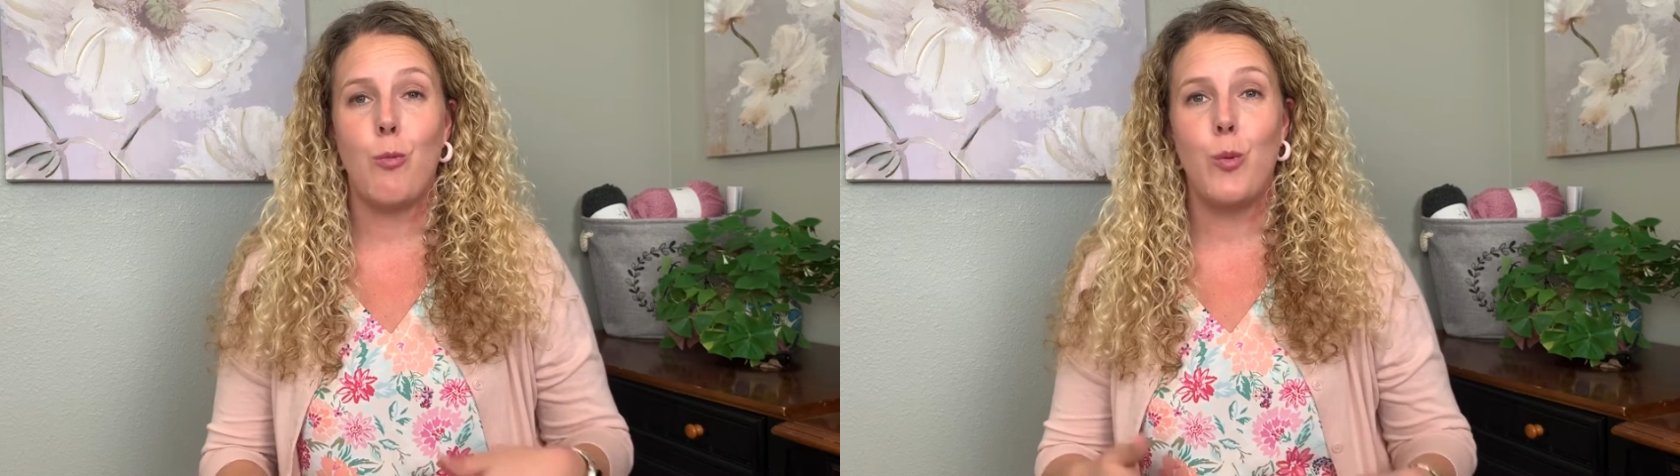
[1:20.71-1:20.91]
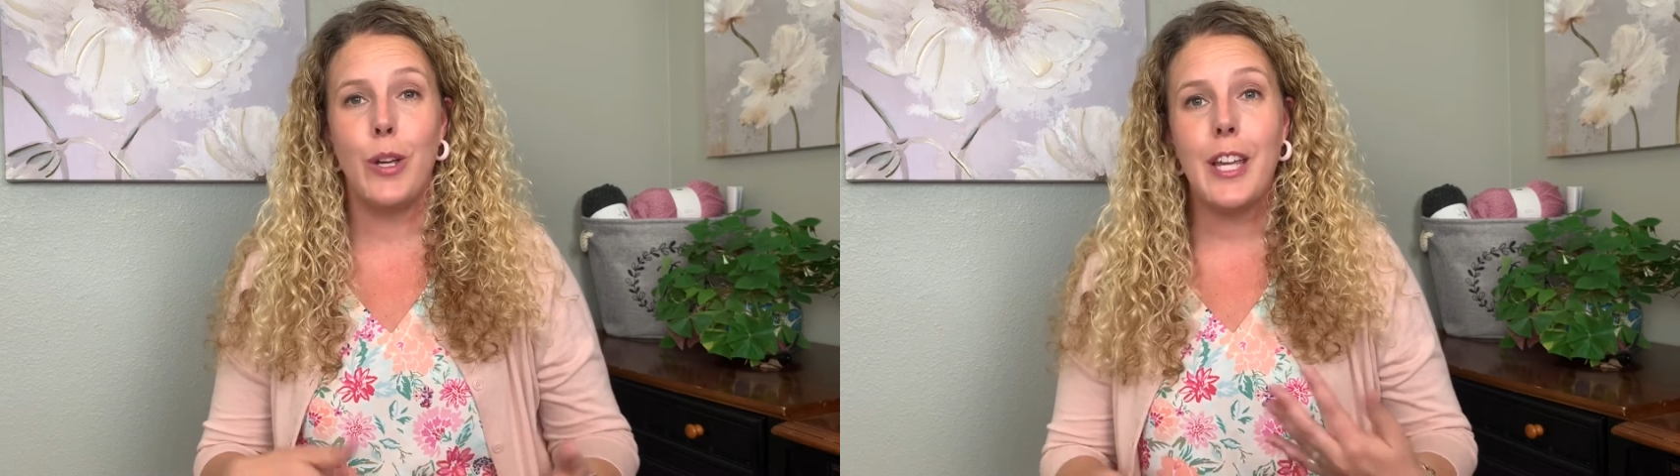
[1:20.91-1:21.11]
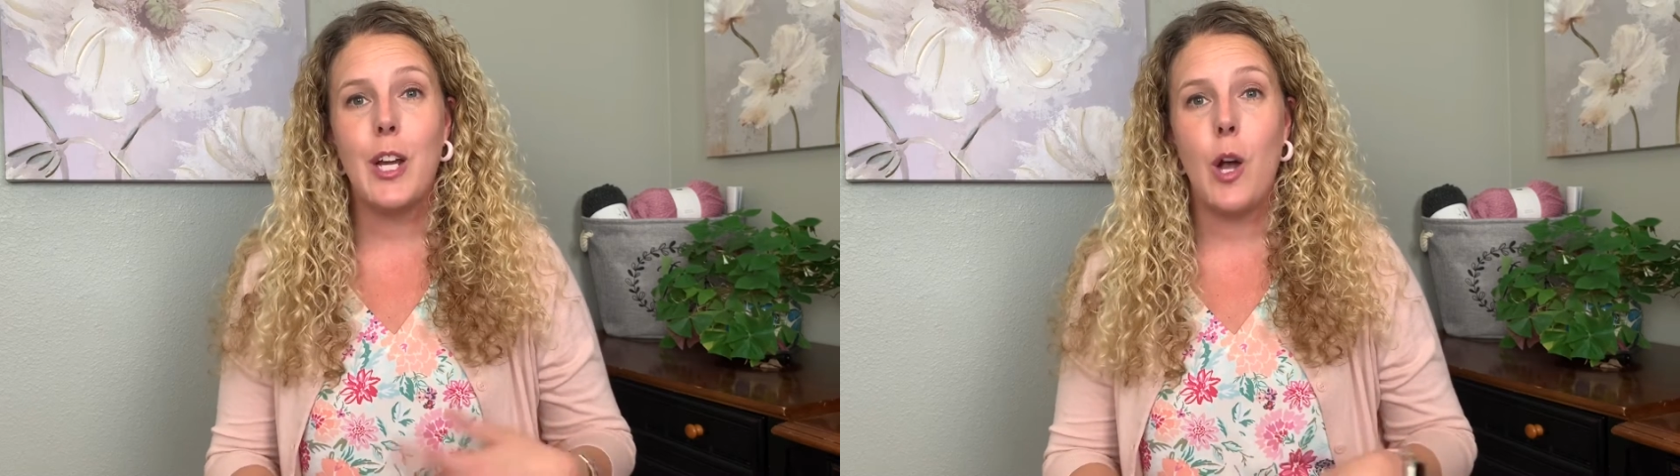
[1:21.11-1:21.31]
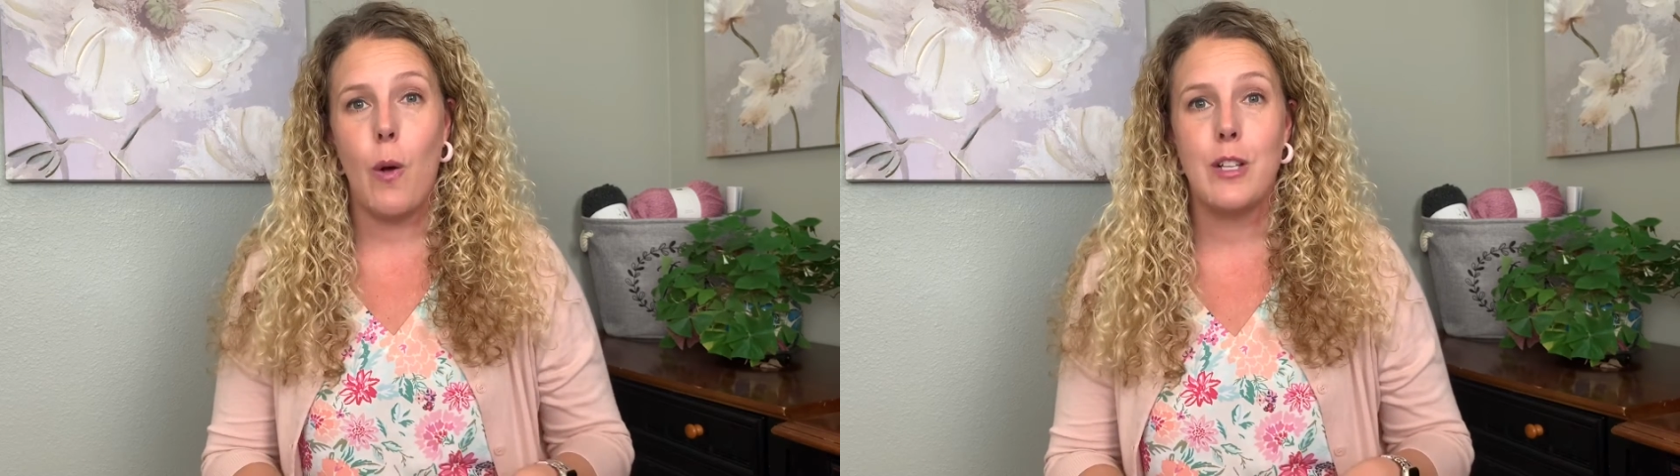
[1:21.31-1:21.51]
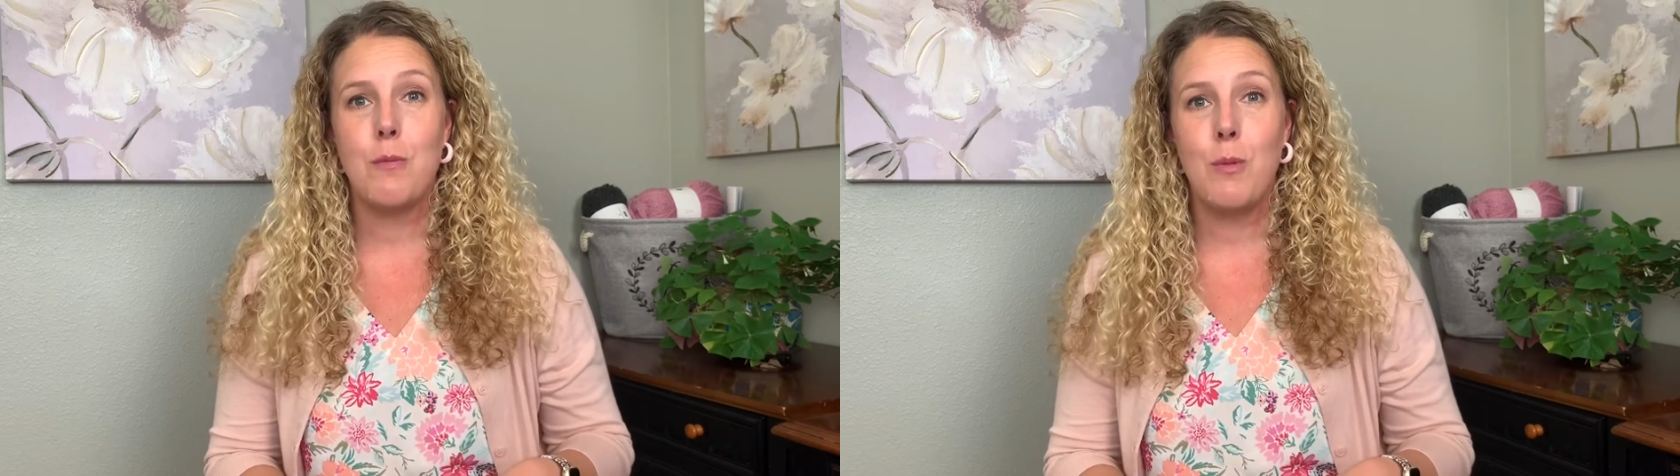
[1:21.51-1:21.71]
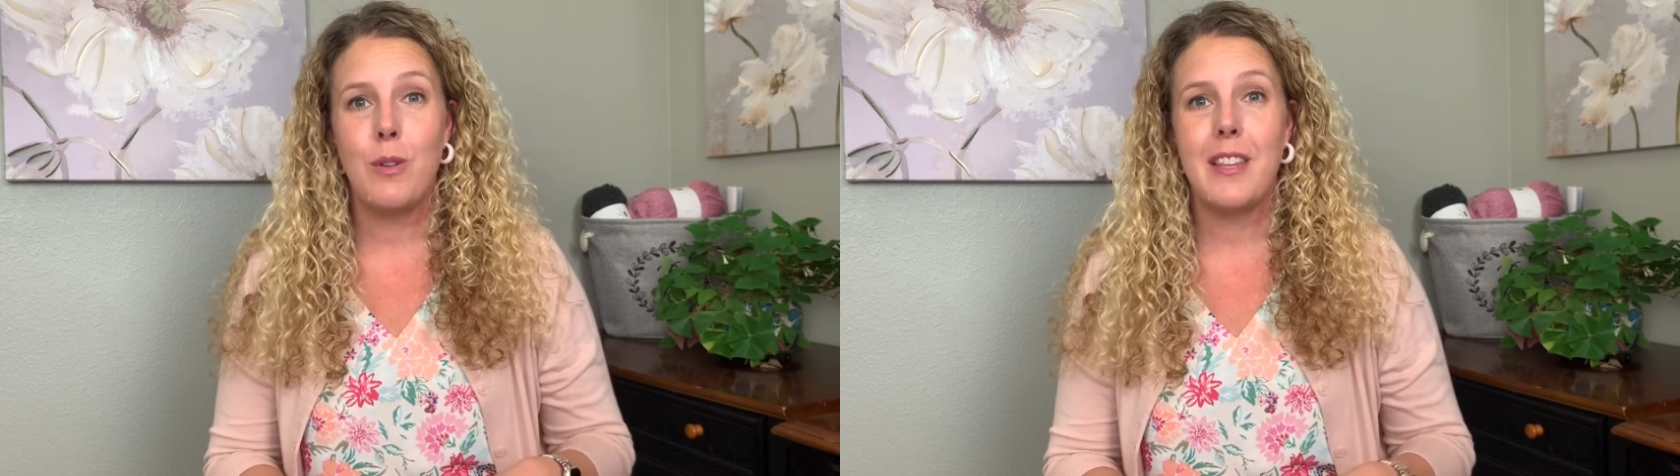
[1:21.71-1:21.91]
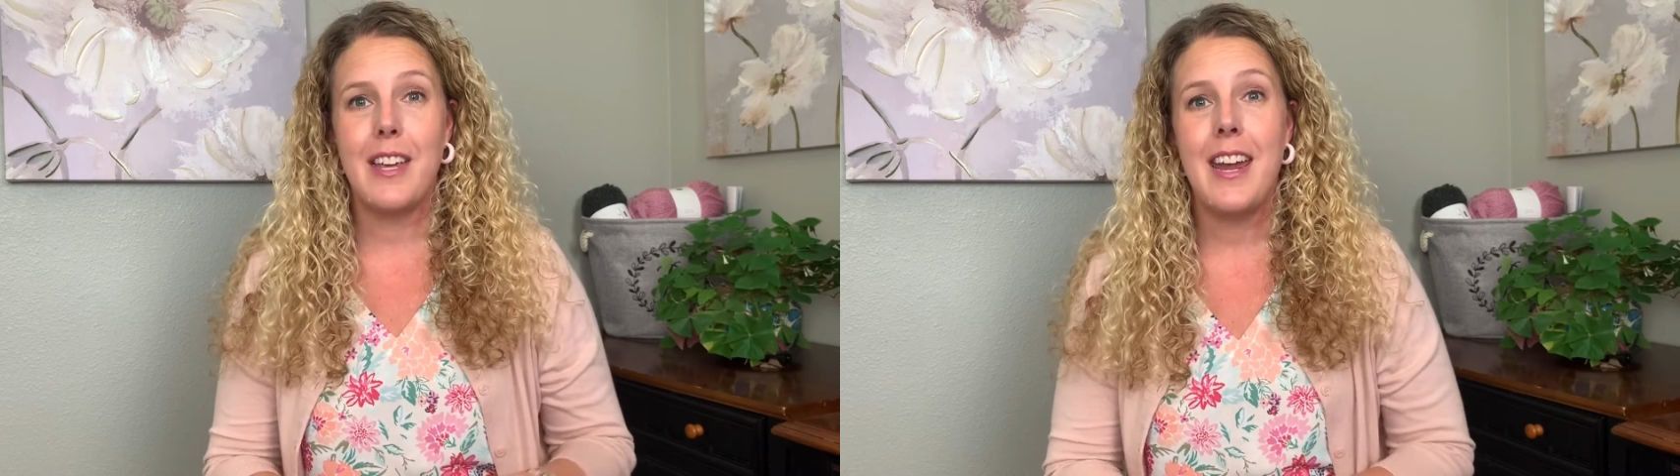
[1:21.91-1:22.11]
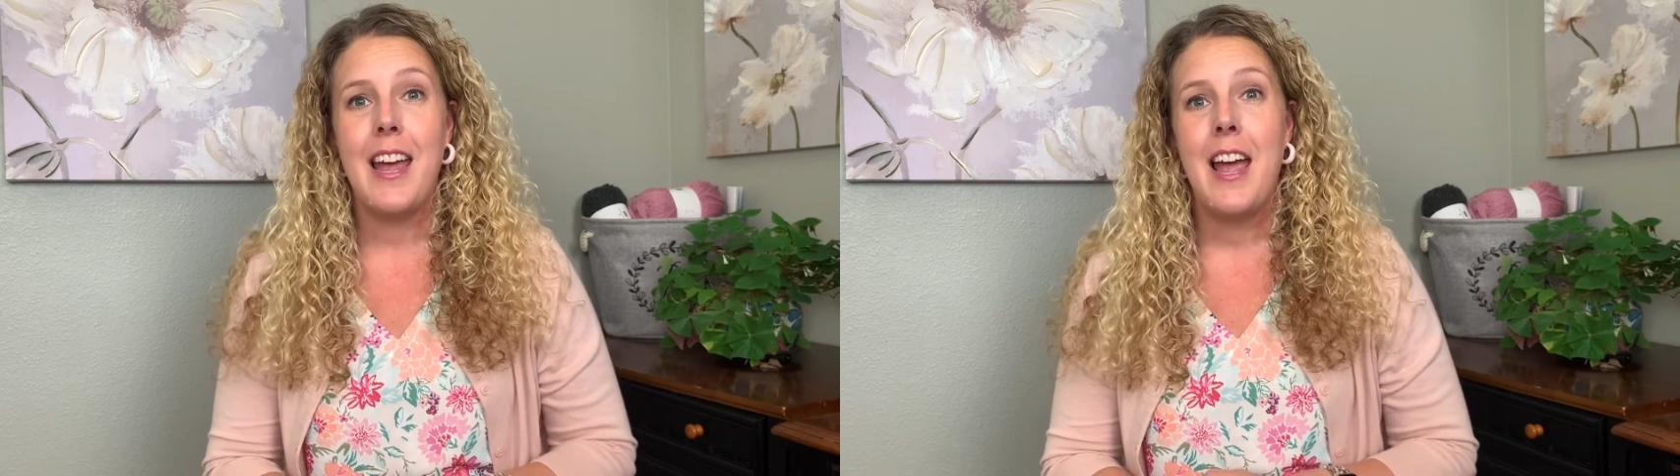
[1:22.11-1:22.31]
really going
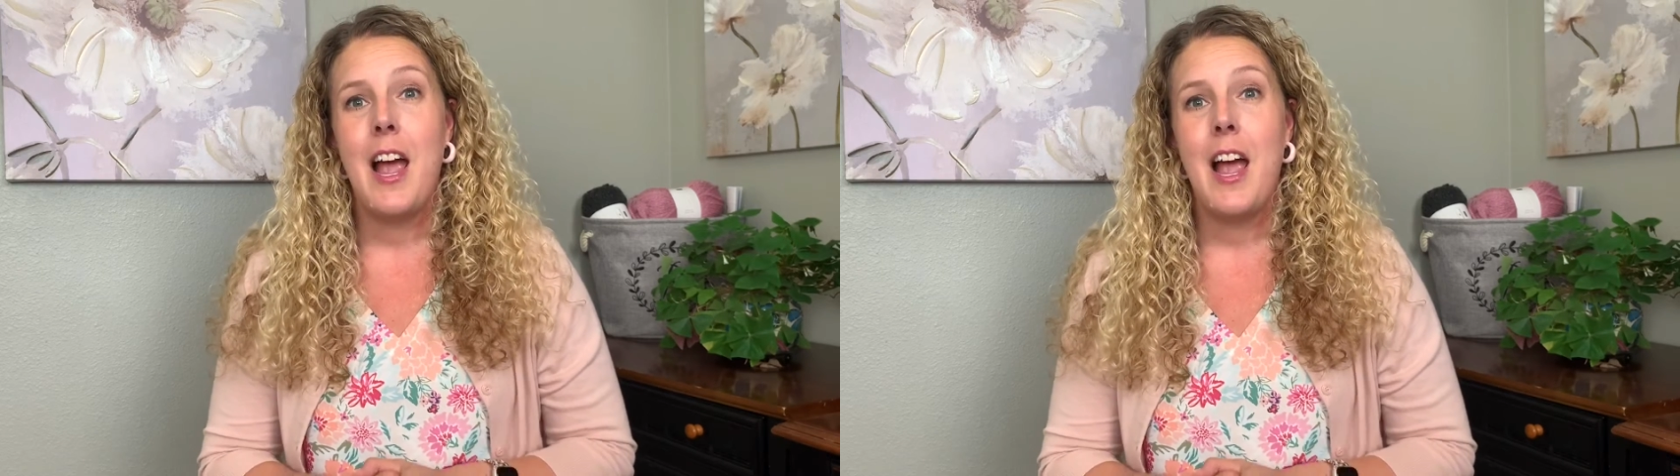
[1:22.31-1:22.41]
smoothly.